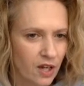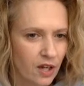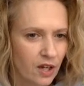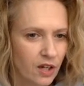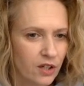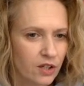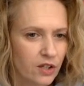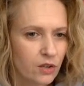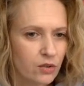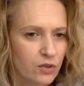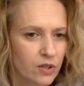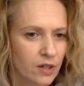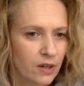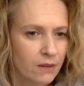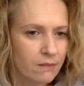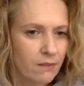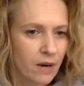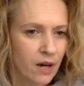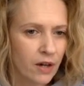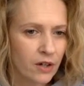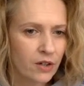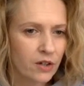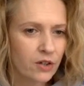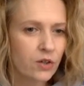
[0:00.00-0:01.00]
Using a
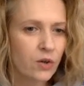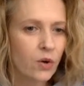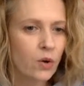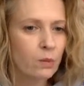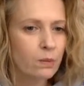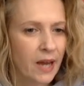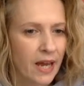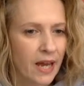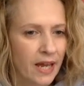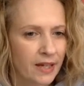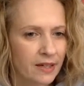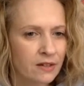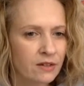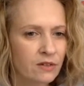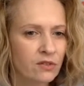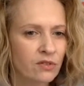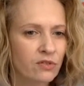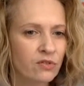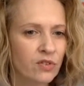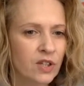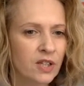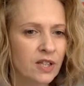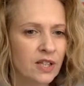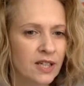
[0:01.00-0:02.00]
marker or pen,
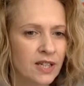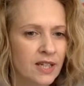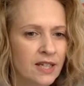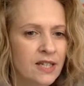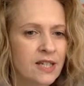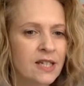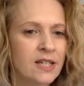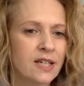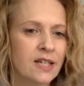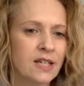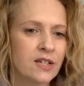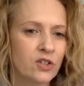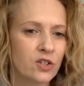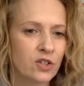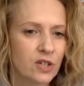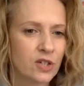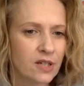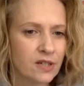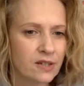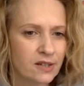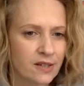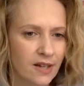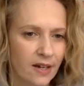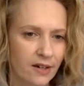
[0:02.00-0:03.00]
fill in each
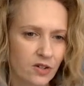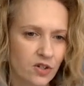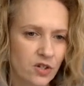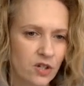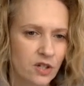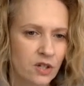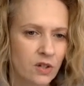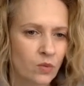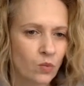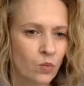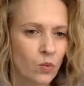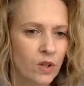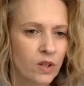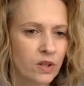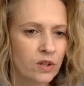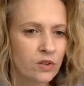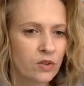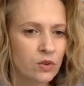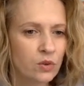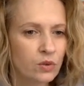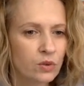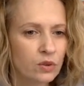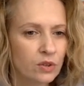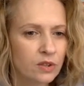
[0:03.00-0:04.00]
section with
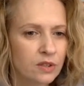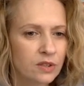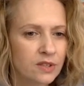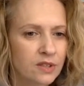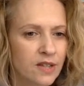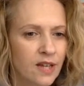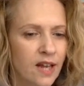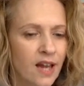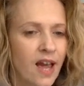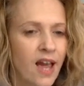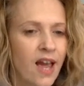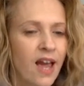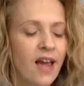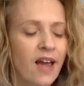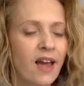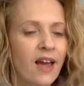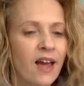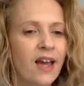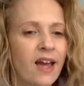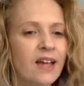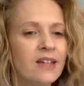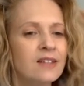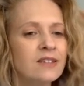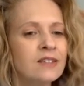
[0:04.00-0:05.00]
doodles
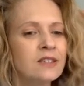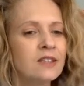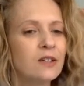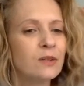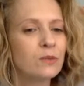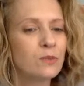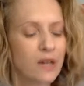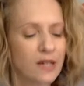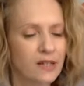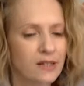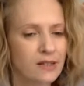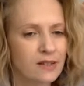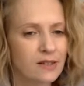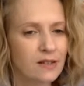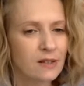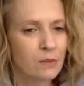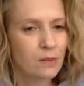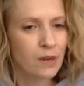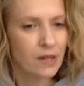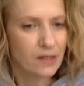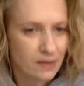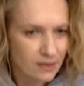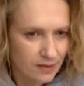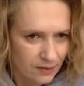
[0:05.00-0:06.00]
and erase the
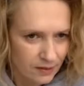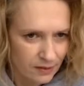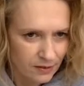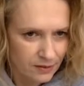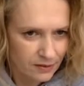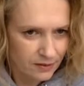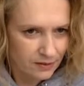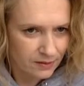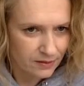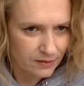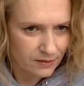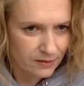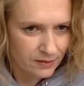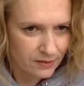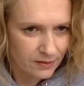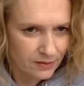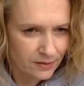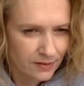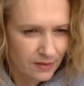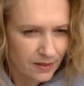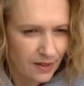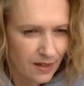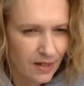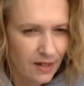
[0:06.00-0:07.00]
pencil.
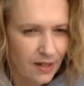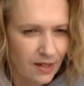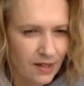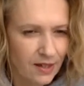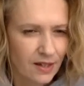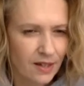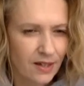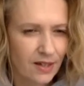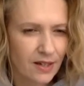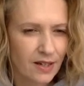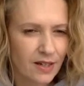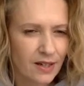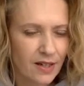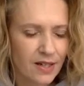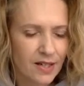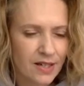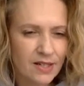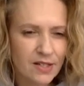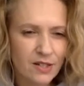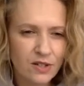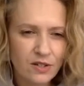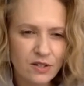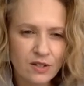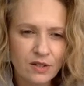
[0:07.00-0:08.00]

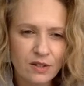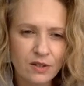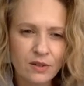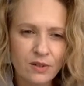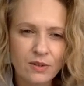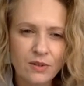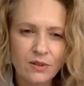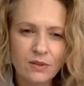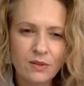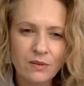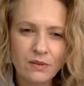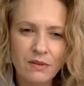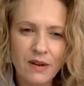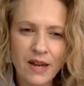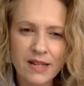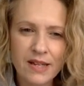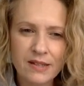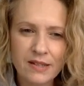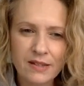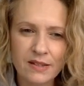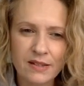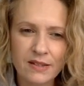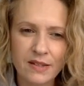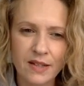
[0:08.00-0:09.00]

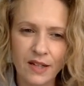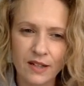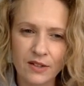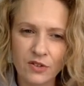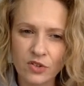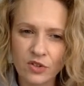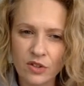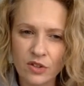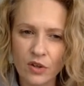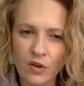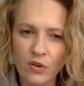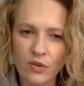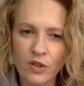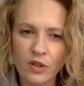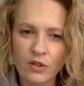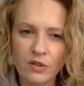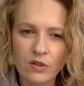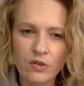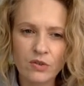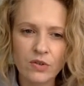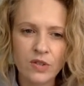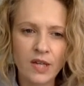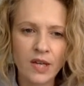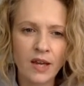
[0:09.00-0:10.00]
Interesting. So you're
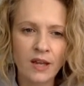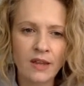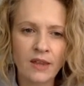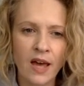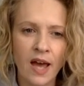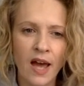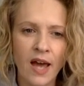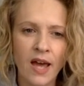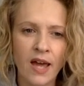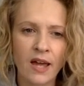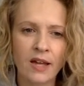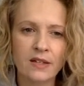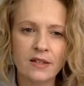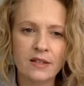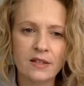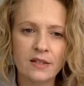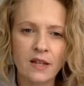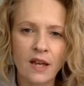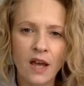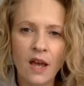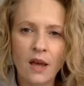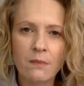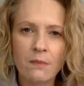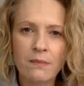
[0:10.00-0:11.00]
using that
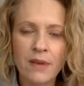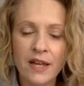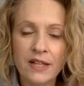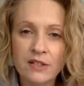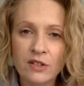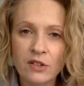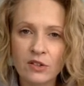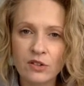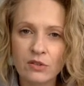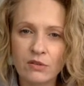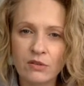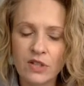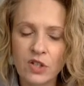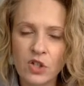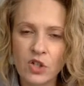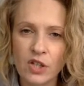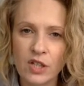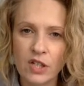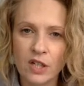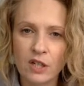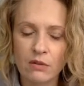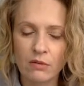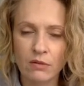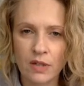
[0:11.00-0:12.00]
pencil to
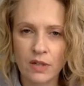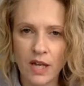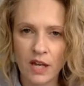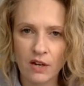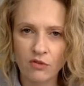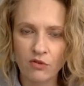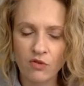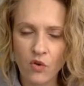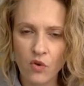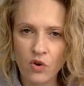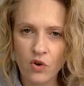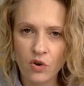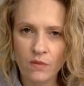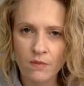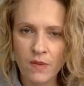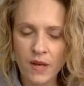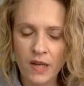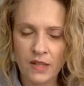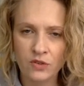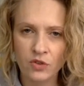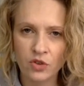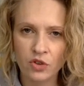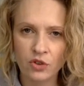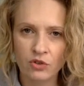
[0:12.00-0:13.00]
initially create form
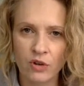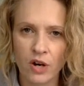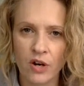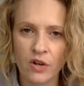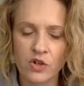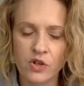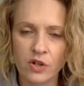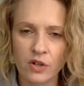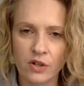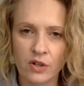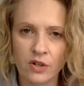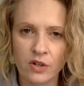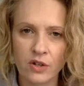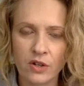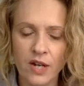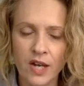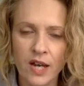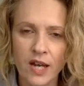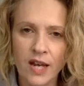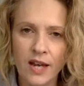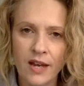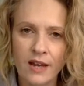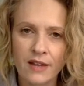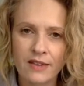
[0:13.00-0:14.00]
and structure,
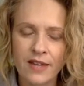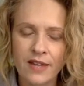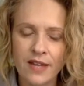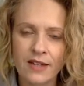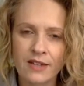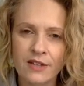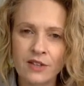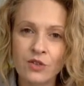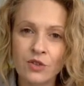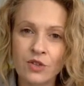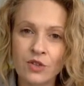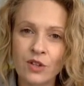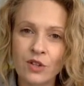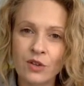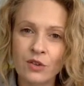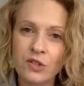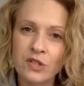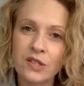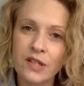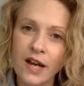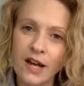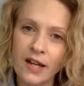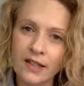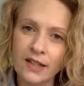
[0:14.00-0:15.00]
then using those
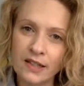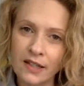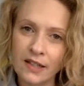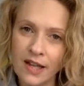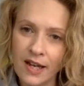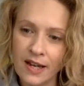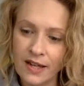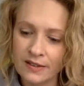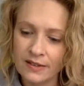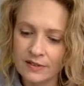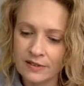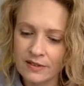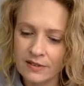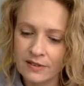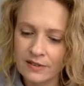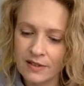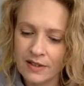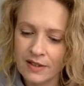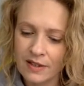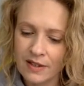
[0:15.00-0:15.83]
guidelines